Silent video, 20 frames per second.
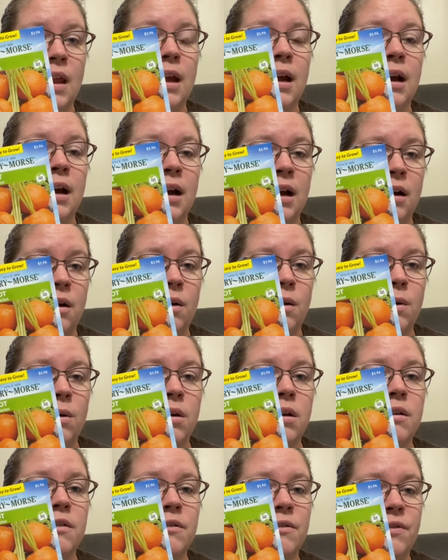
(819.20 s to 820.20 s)
how
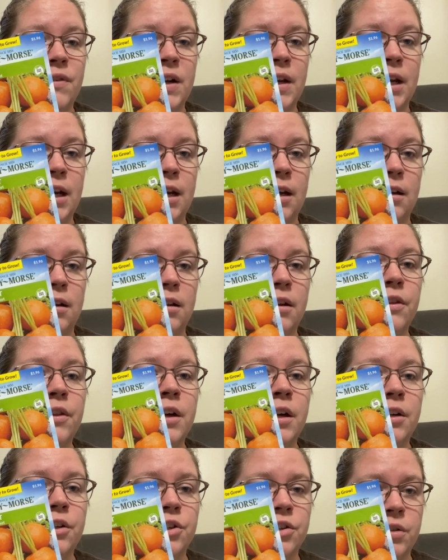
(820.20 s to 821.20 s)
funny.
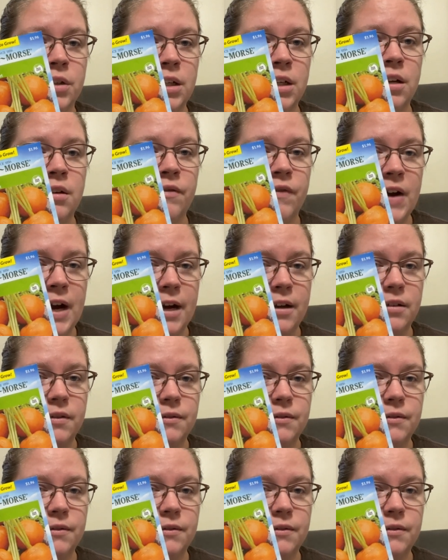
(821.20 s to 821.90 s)
They're short and fat.